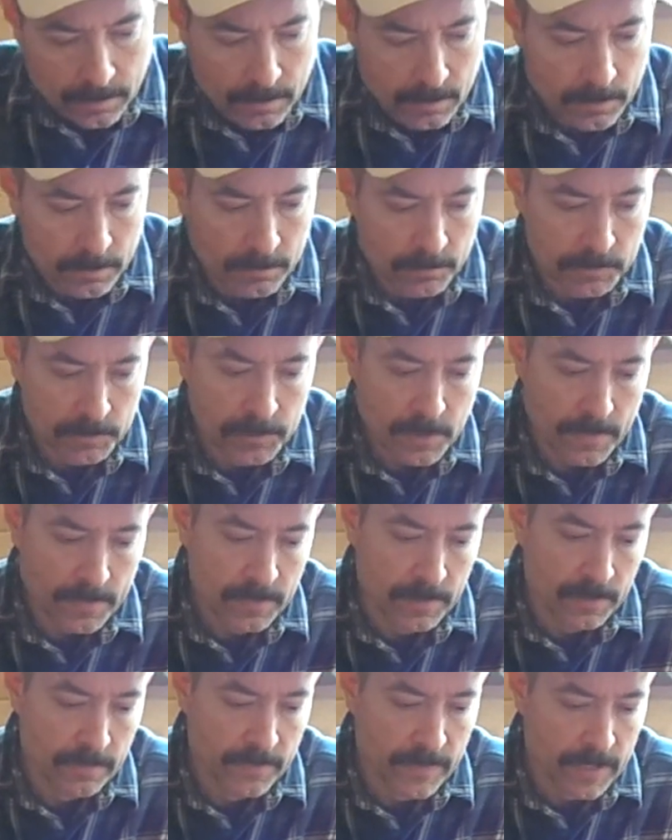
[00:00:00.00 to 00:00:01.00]
There was
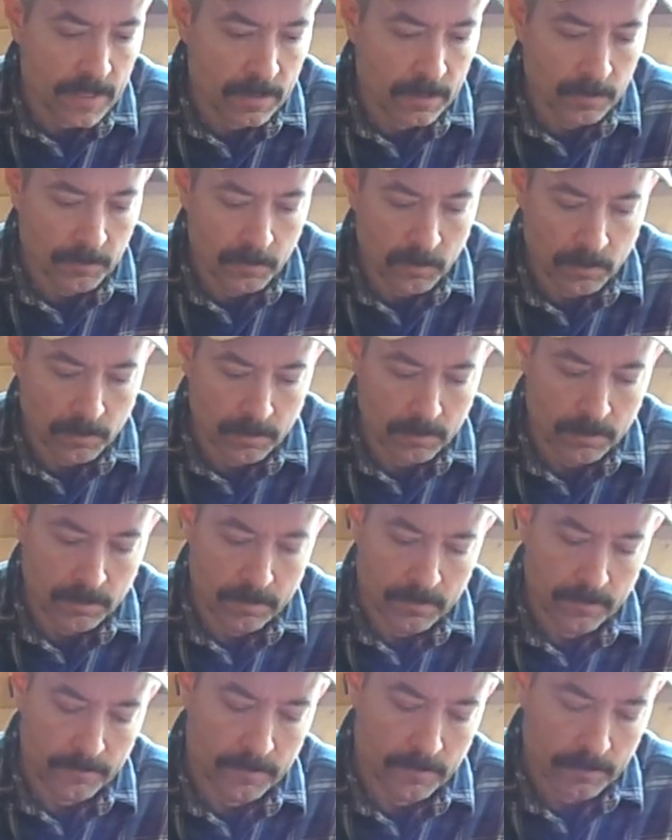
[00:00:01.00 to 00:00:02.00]
nothing available
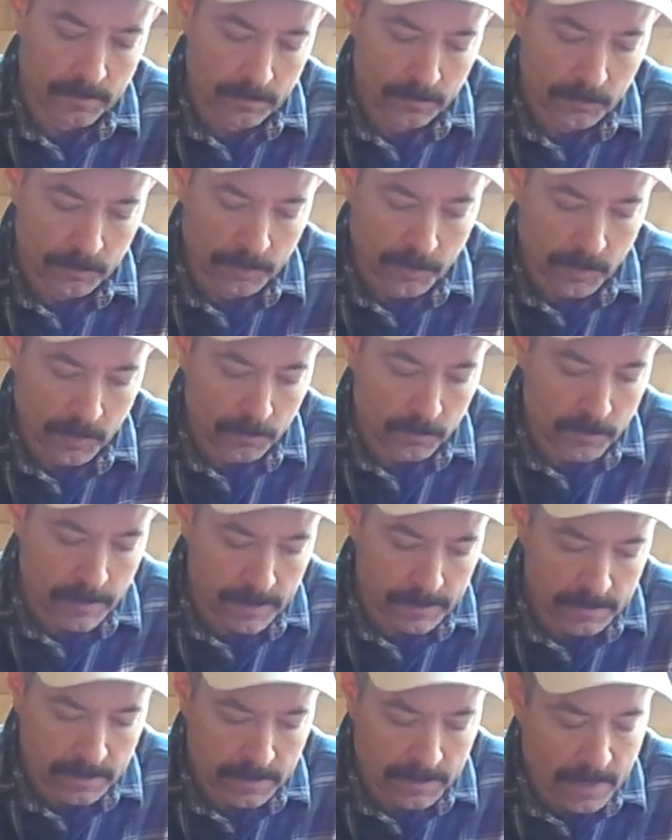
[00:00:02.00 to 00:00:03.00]
for the Leupold
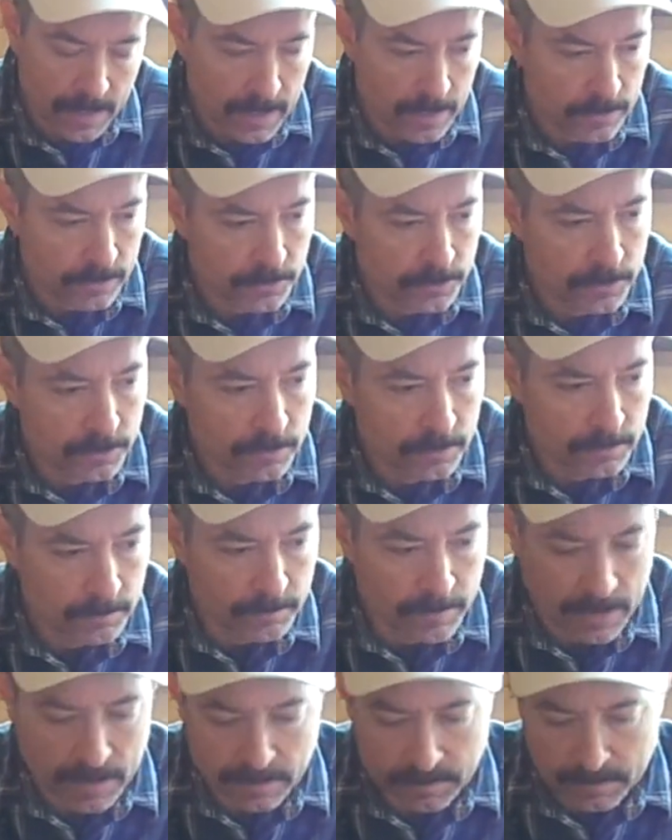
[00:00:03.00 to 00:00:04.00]
quick detach
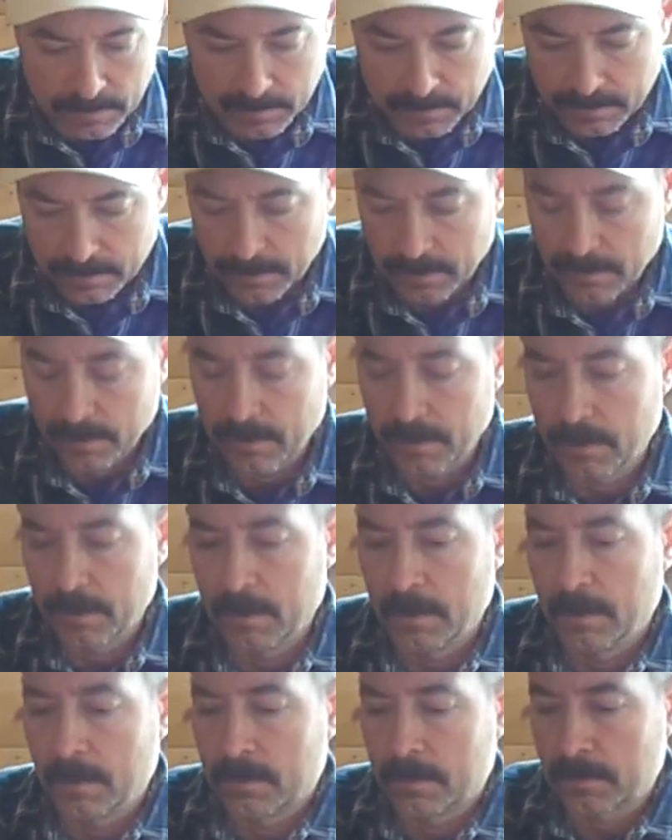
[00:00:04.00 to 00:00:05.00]
bases.
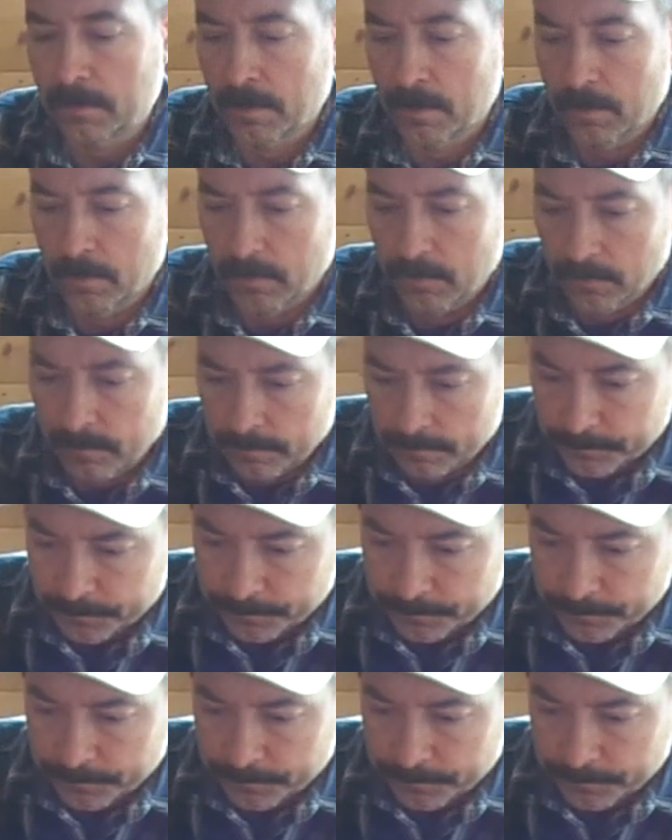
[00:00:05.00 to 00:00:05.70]
So